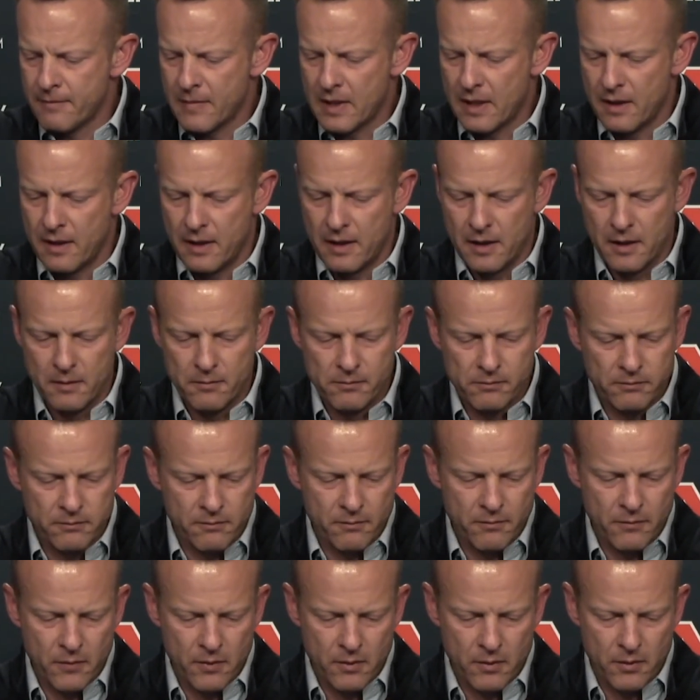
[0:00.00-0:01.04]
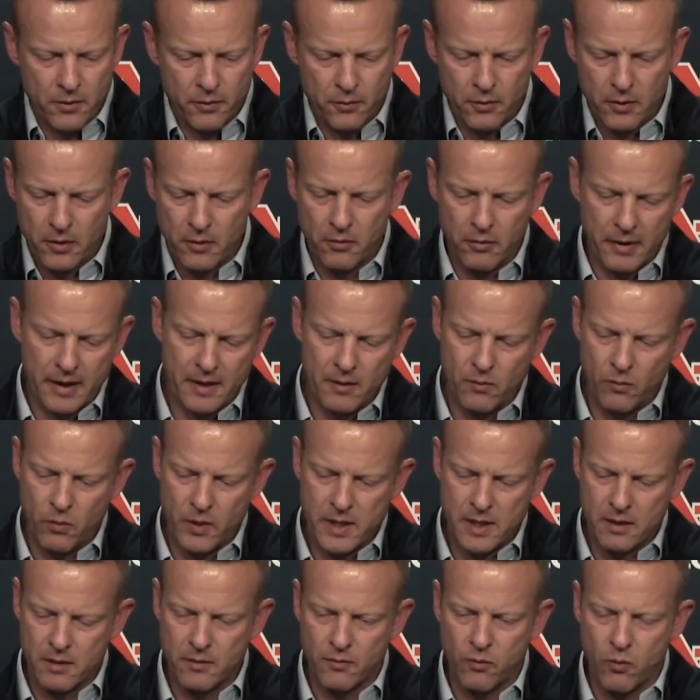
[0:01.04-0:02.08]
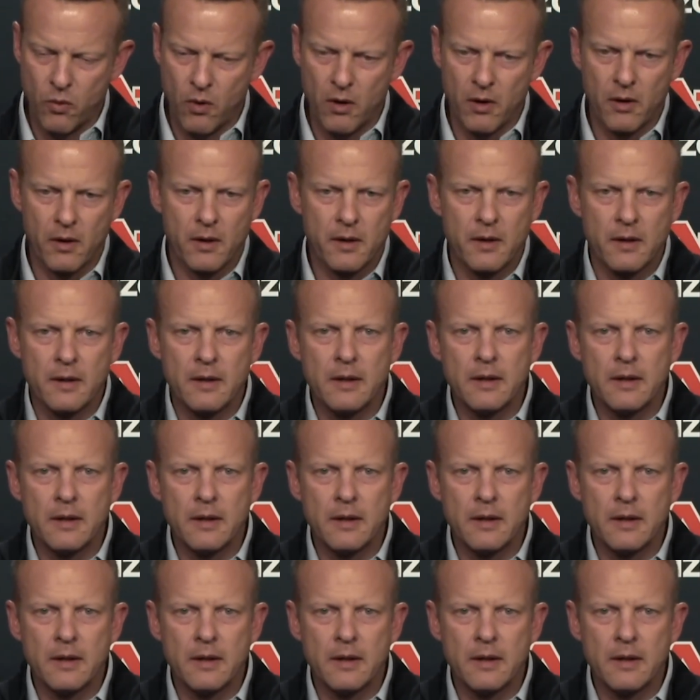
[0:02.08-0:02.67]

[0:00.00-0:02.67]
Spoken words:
through a great week of work,